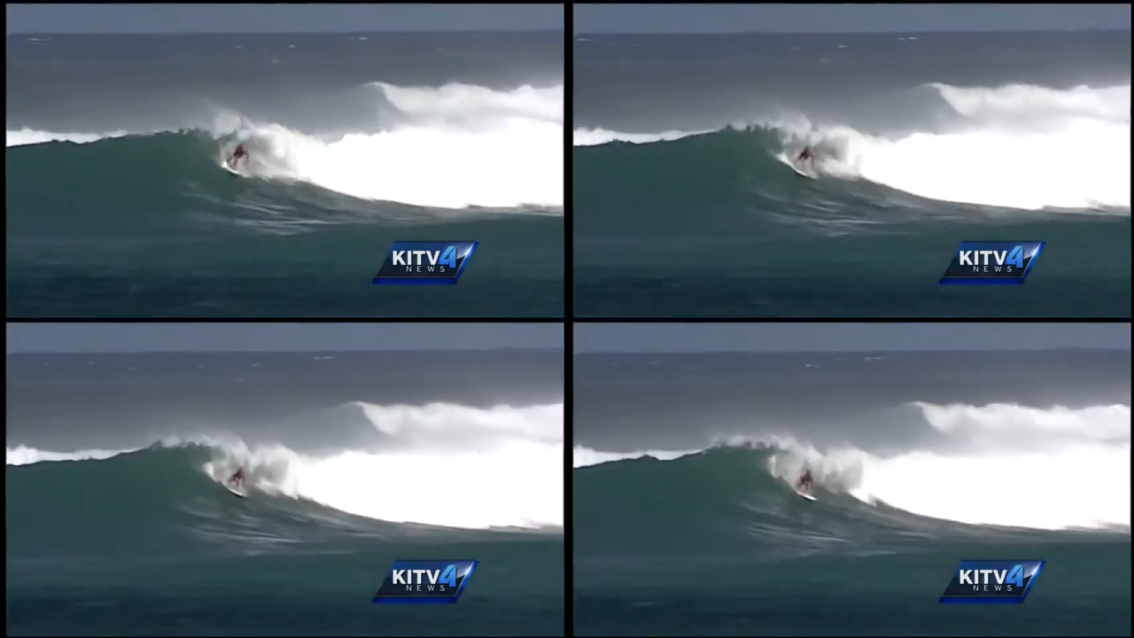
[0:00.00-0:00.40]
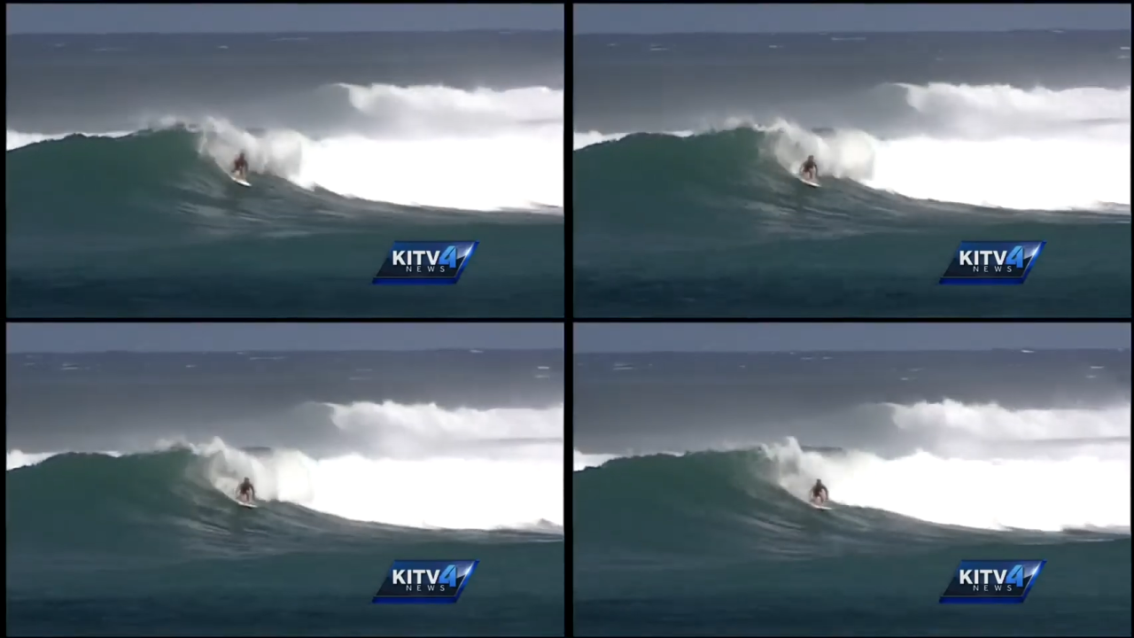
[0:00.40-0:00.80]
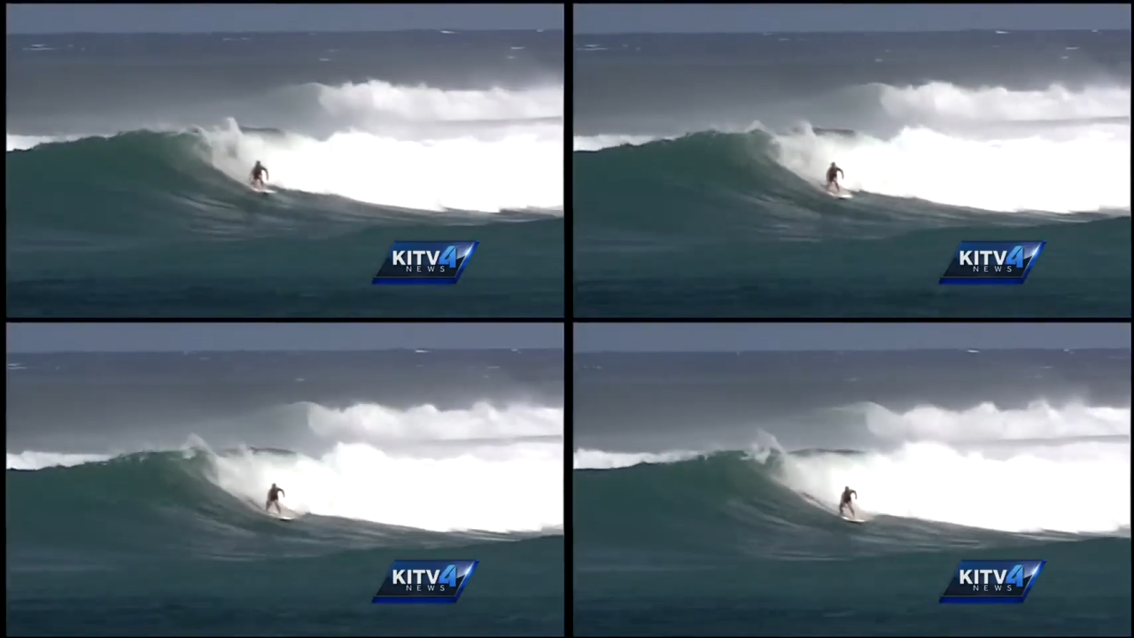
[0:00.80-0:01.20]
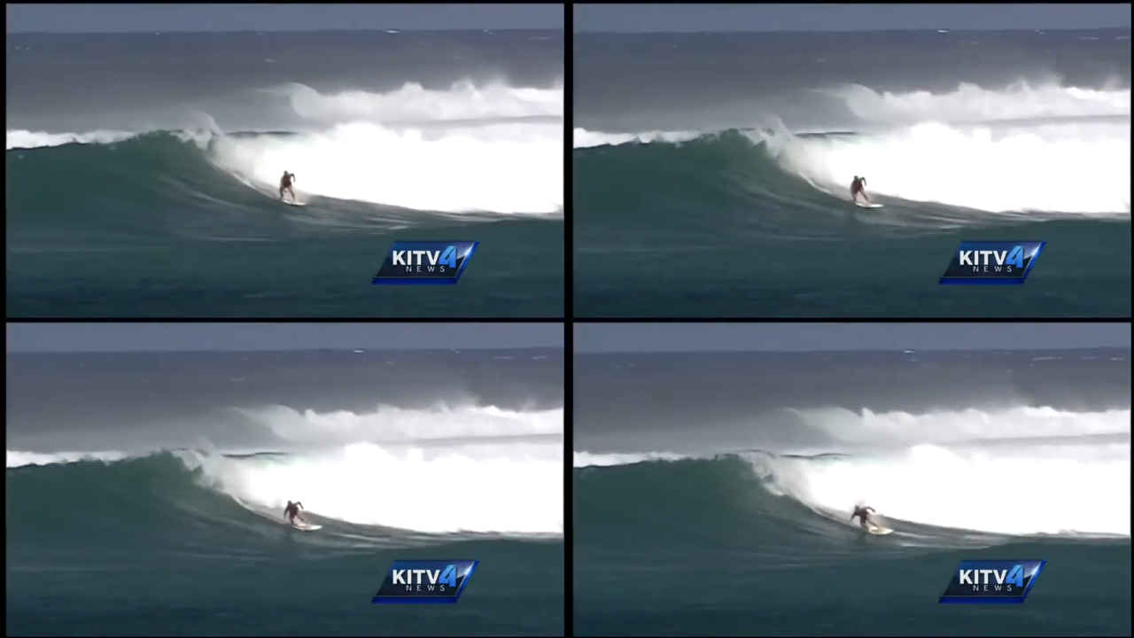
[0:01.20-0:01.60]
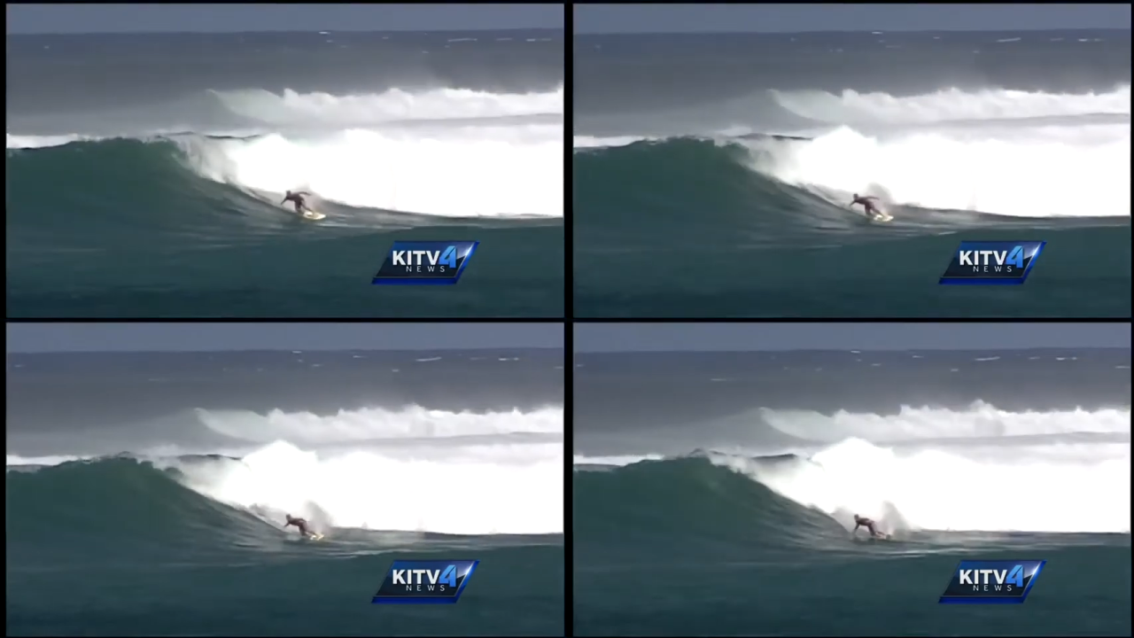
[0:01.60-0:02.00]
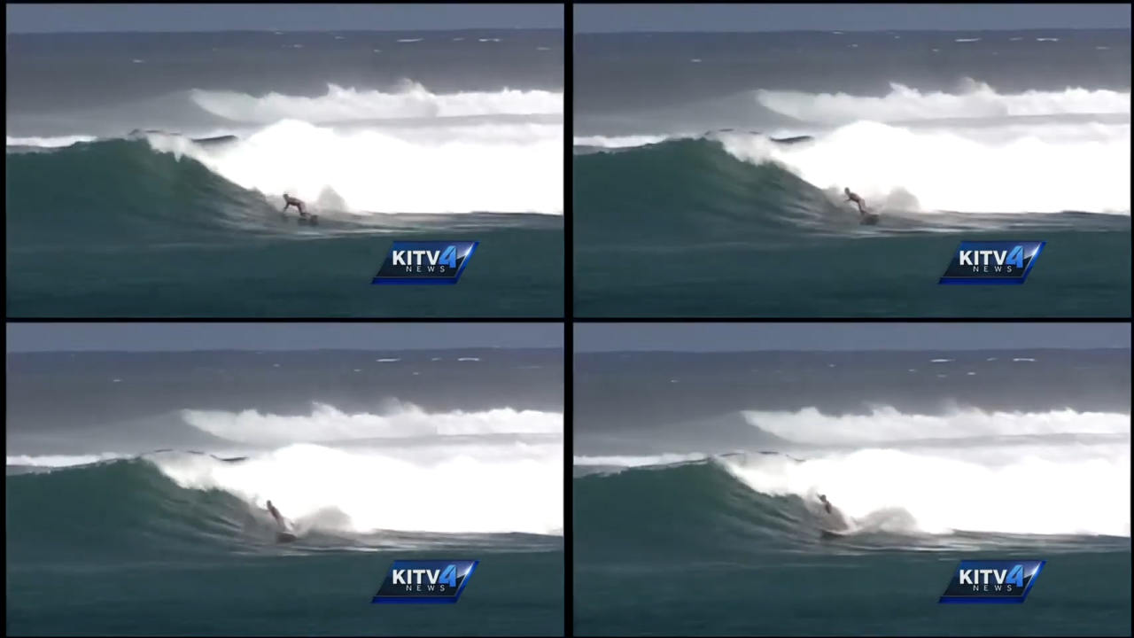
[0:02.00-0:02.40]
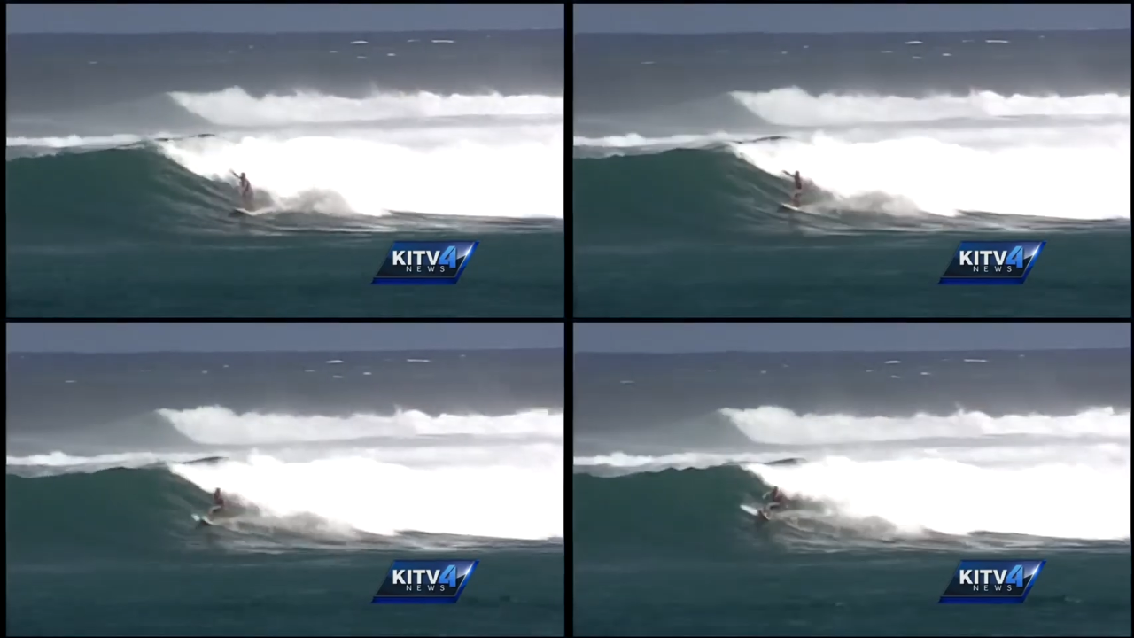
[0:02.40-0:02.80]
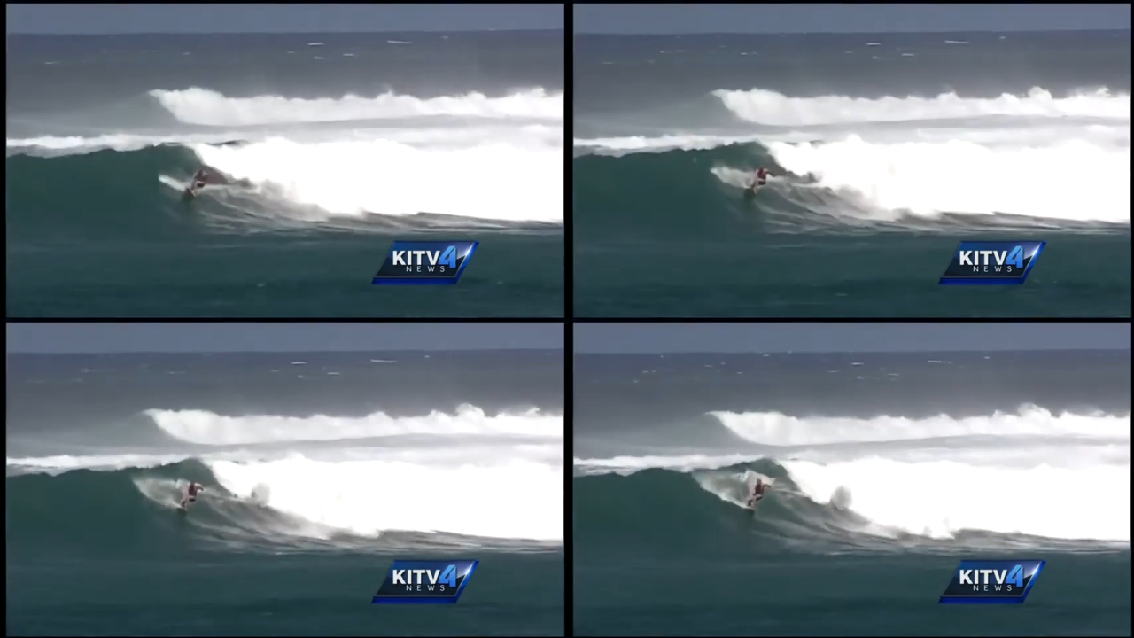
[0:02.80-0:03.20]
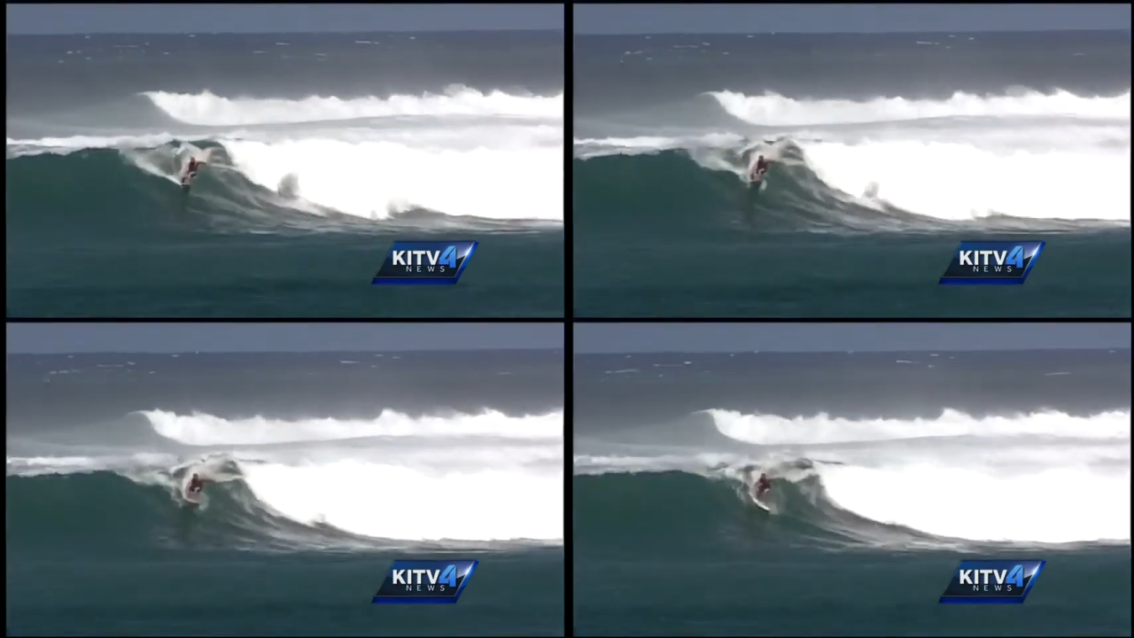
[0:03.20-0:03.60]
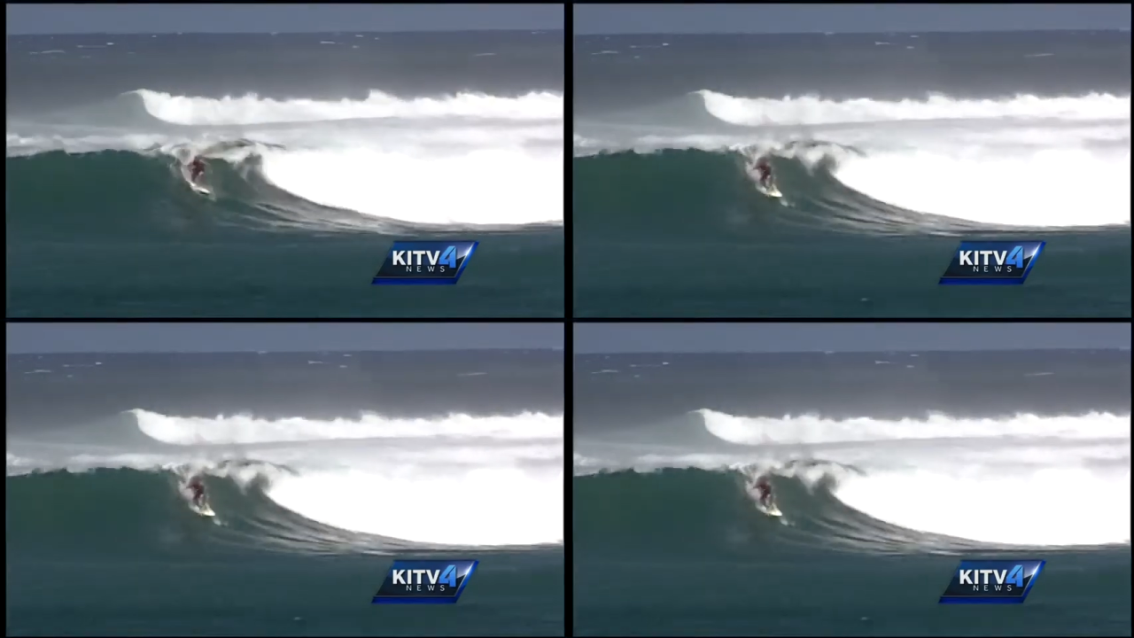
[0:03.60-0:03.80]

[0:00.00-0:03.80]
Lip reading: Nobody's mouth can be seen.